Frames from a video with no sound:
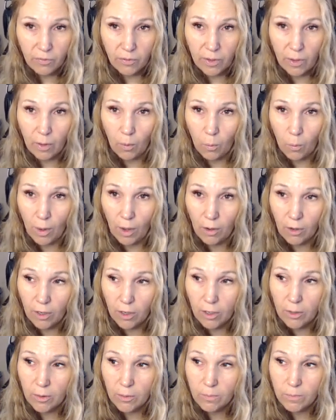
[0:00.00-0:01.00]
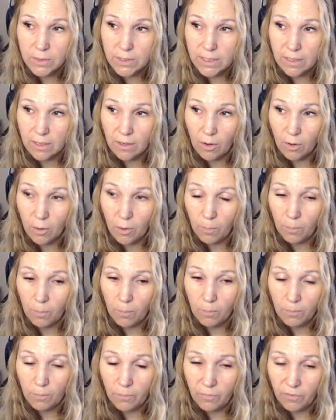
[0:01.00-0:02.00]
feel welcomed and
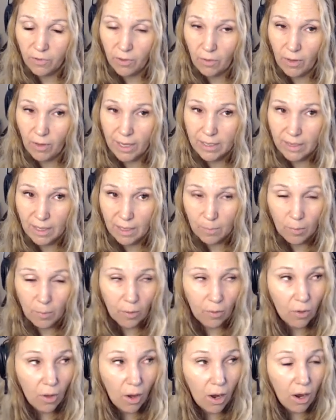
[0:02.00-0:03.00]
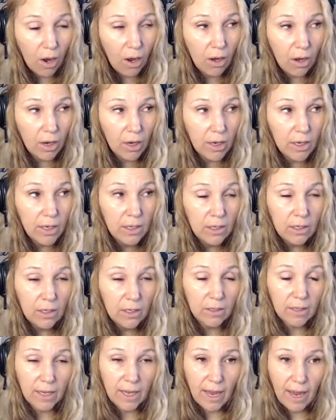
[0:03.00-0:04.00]
feel like they belong.
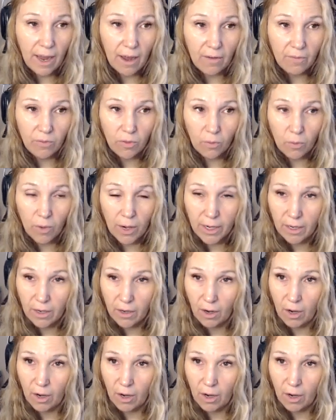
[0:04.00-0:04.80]
They have the right